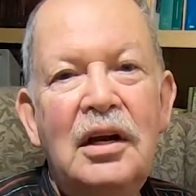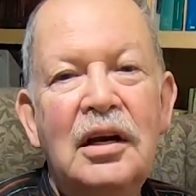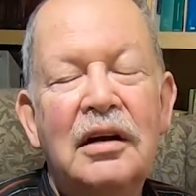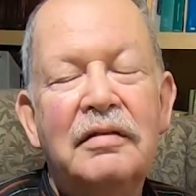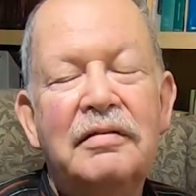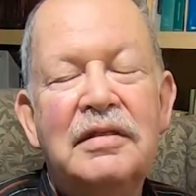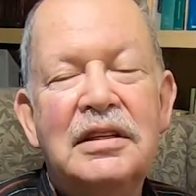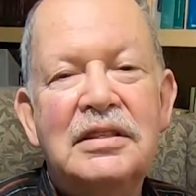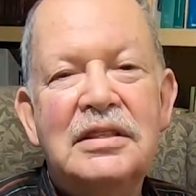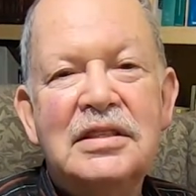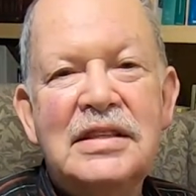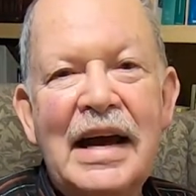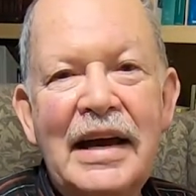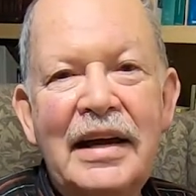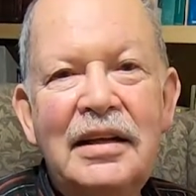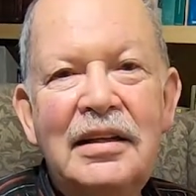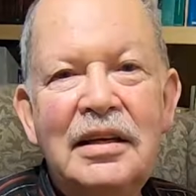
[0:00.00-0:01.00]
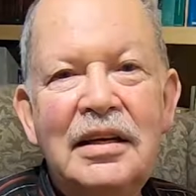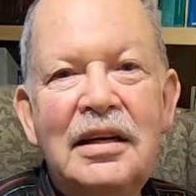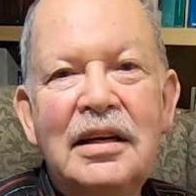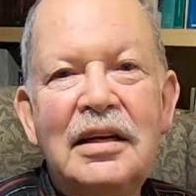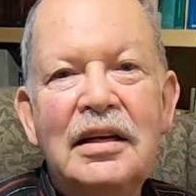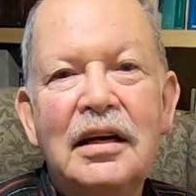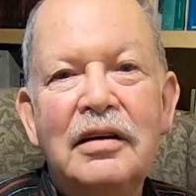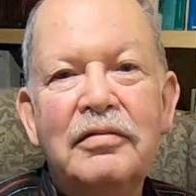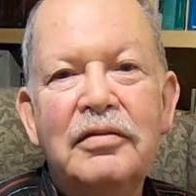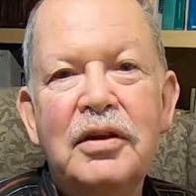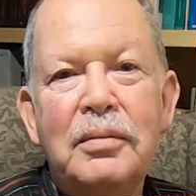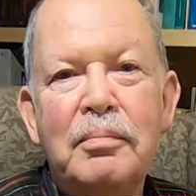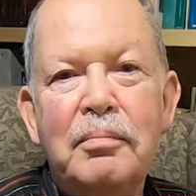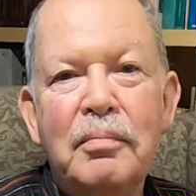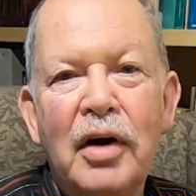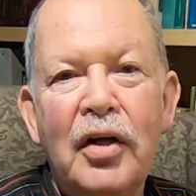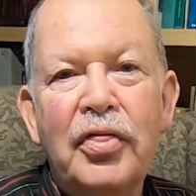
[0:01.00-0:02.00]
of the sanctity of the
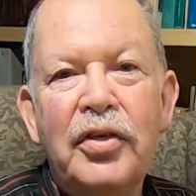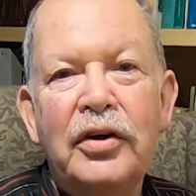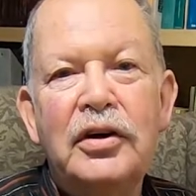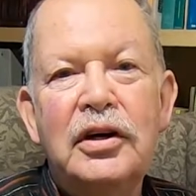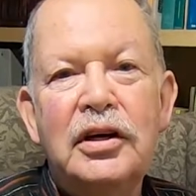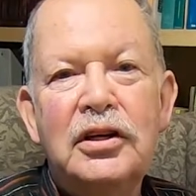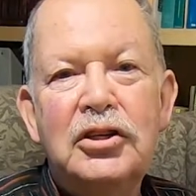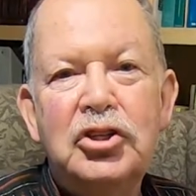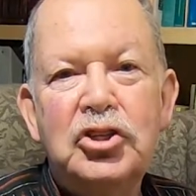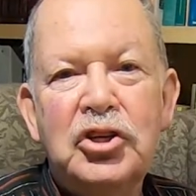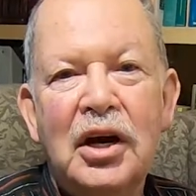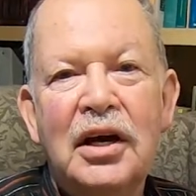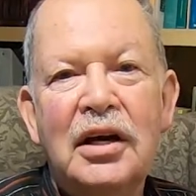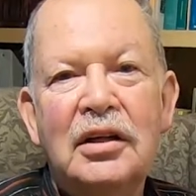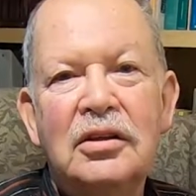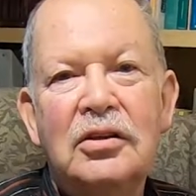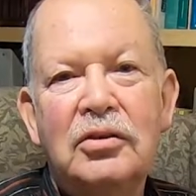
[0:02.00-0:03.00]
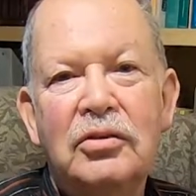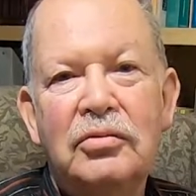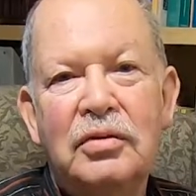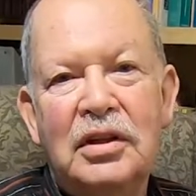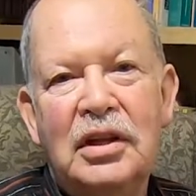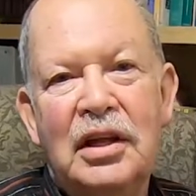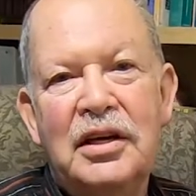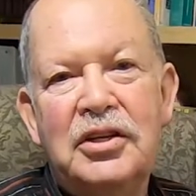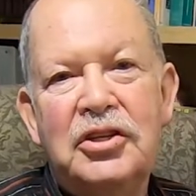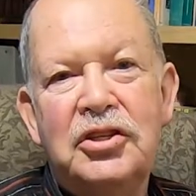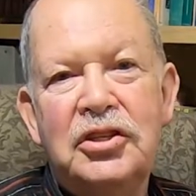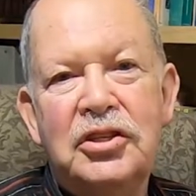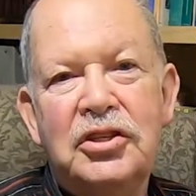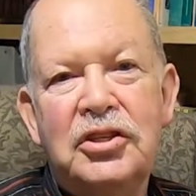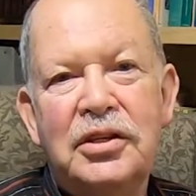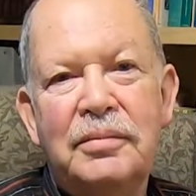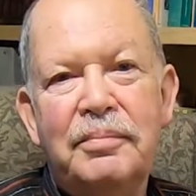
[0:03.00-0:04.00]
mother-child
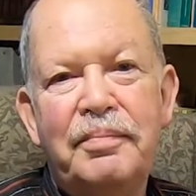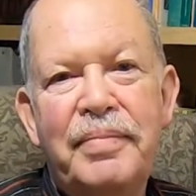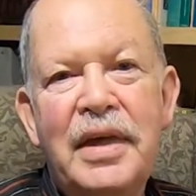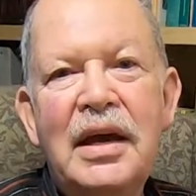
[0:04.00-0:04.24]
relationship.